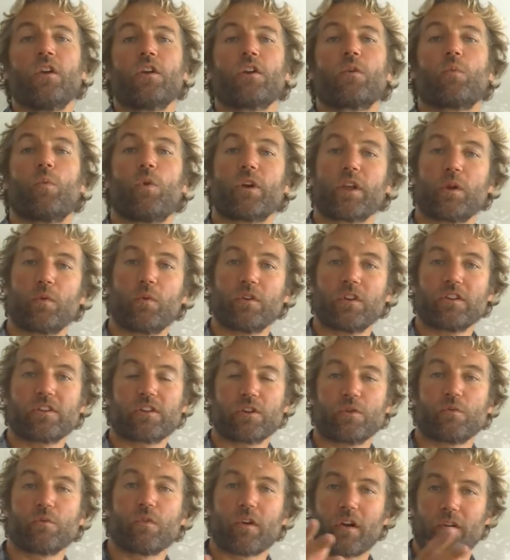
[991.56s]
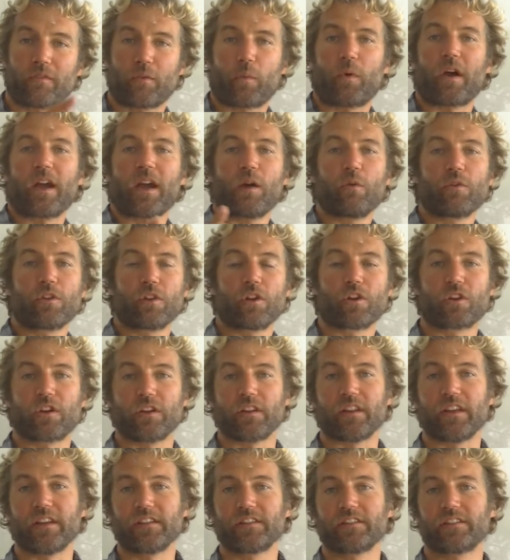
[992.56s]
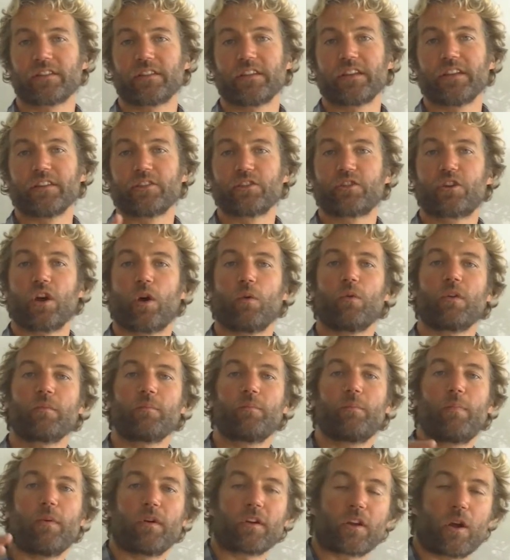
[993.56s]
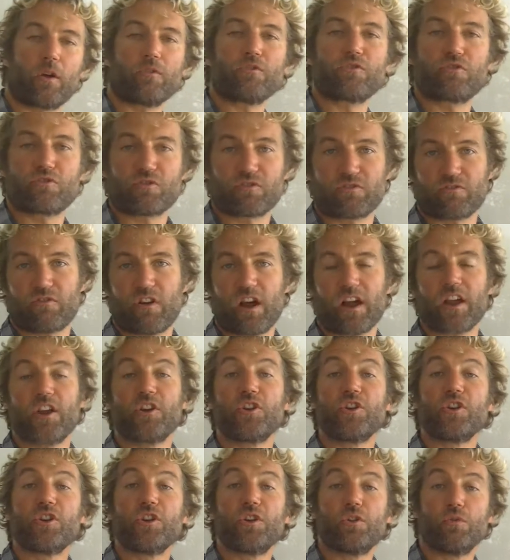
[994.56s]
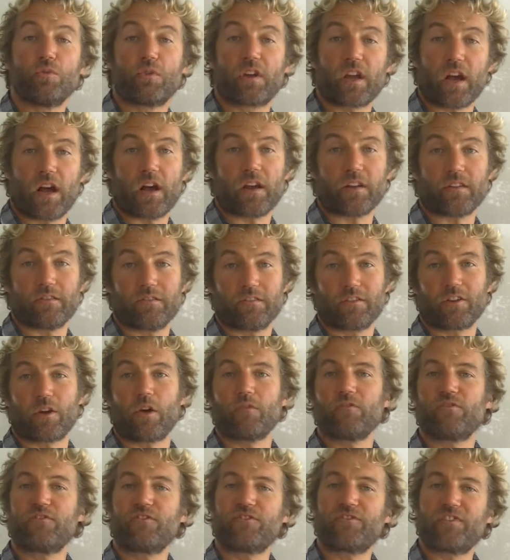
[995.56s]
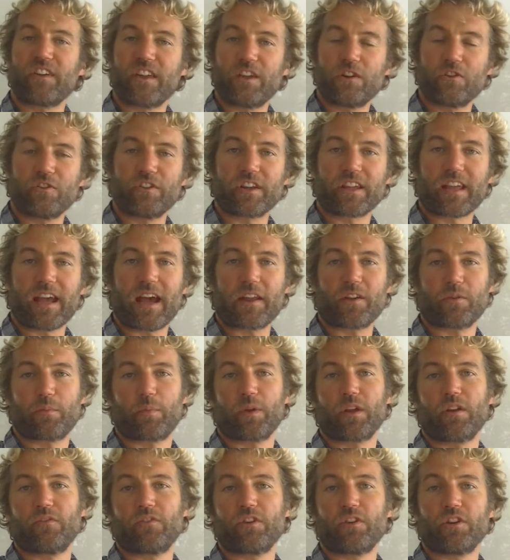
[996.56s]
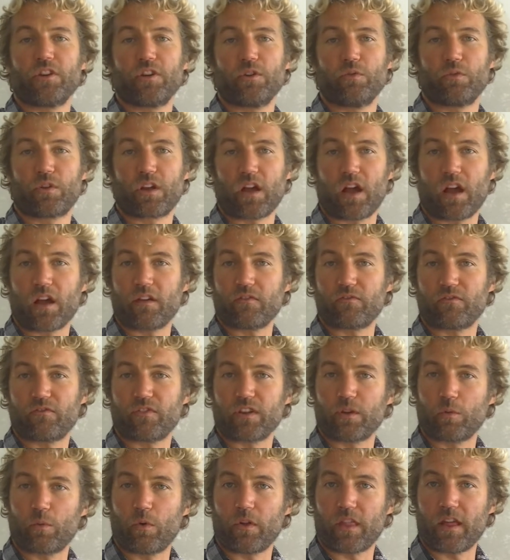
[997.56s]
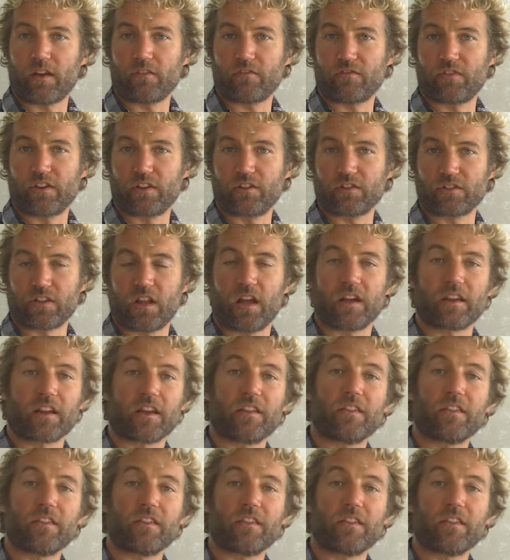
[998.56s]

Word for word: What you want to do, the way I would look at this, is go and, go and try a new kite. Go and feel the canopy of a new kite and feel what that feels like.